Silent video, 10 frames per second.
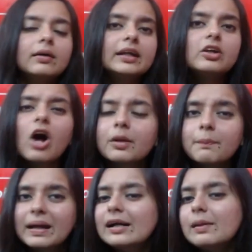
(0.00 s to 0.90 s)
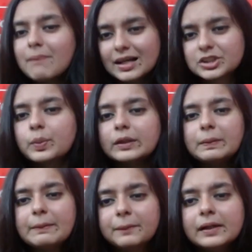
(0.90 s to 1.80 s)
did not mingle much with
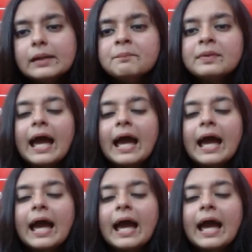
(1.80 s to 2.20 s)
people.